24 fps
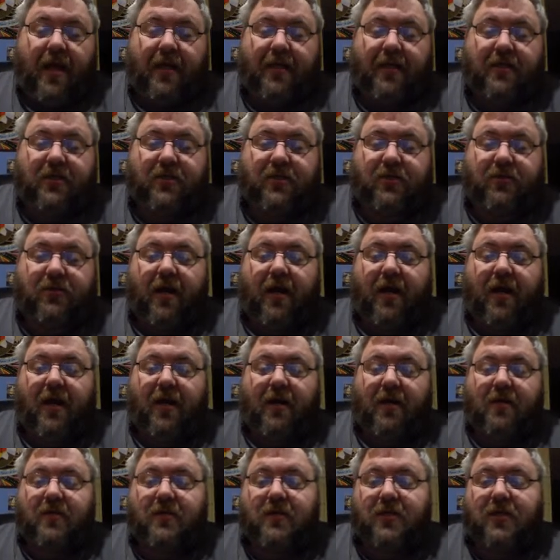His
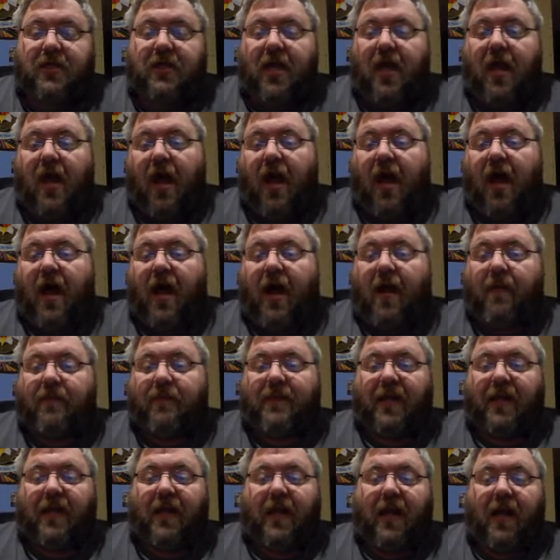trainers,
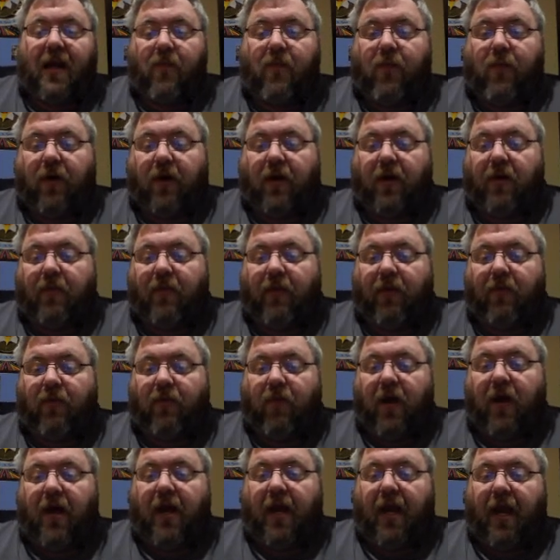today we're going to be
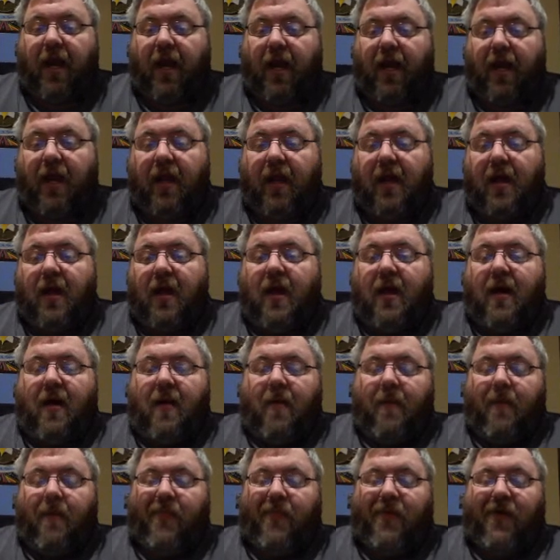running
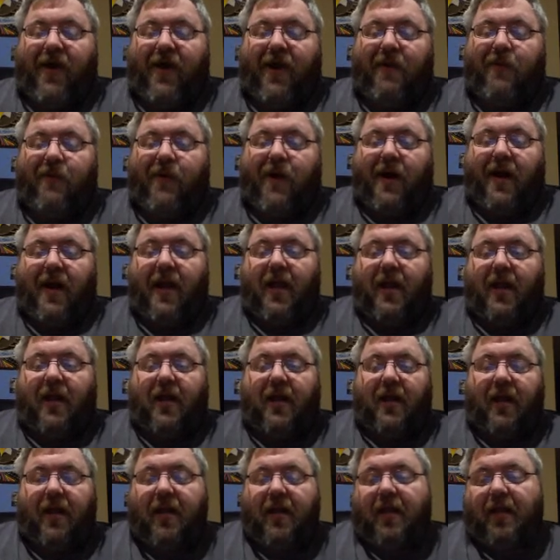Bray Wyatt,
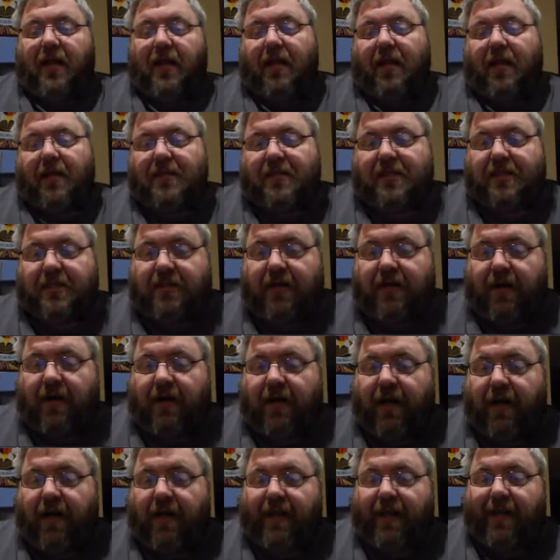
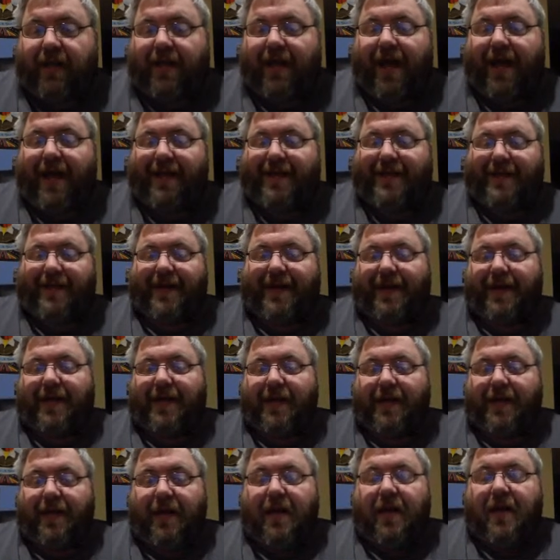starting that
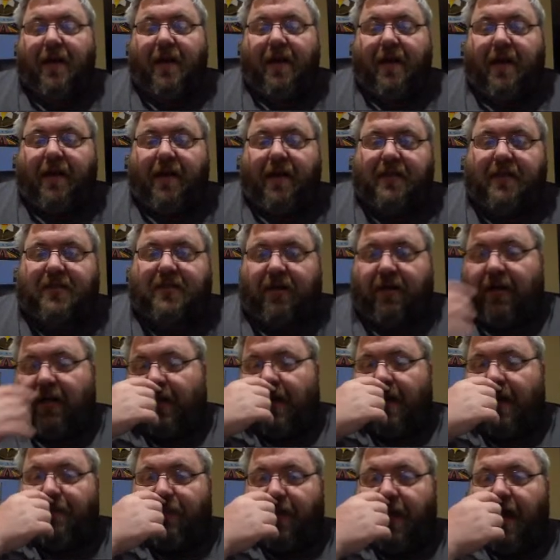
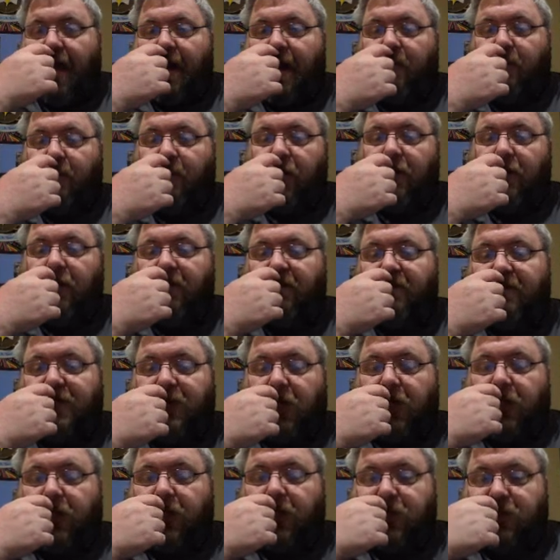black move
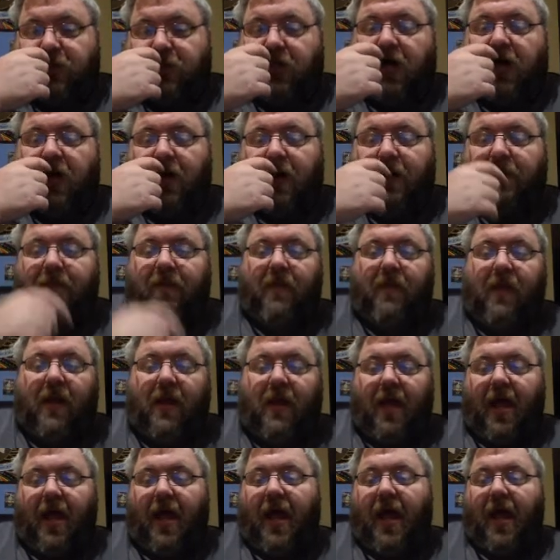charged up,
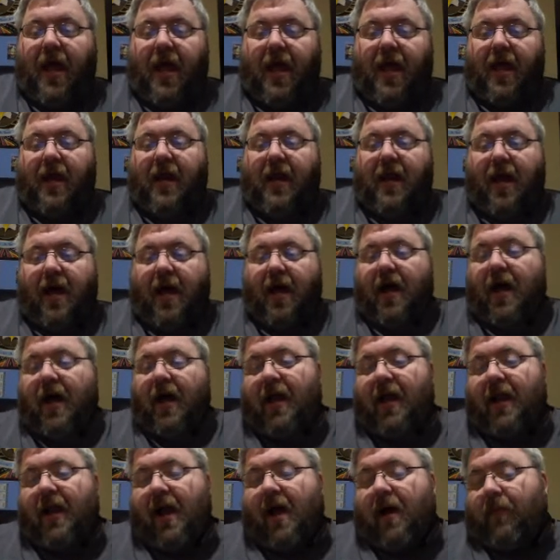and
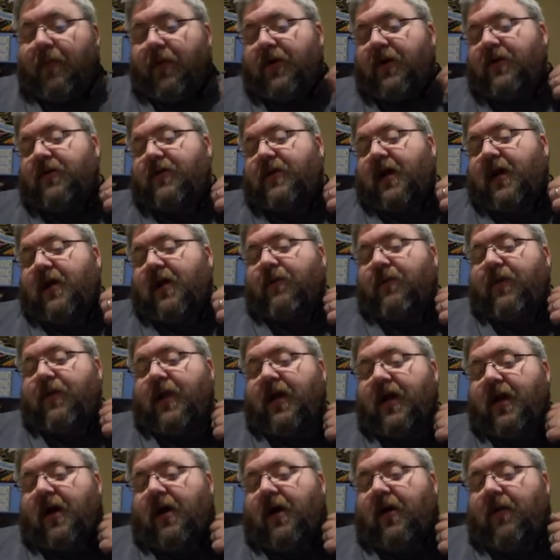Alberto Del
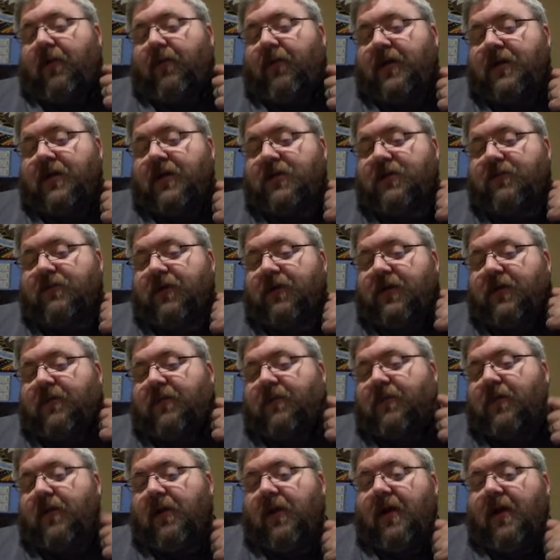Rio, which
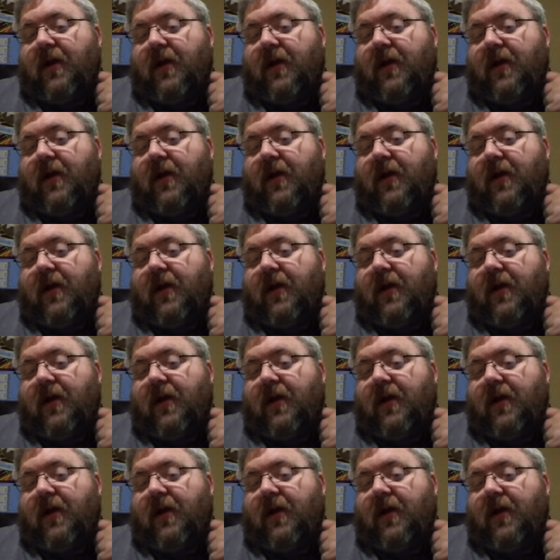will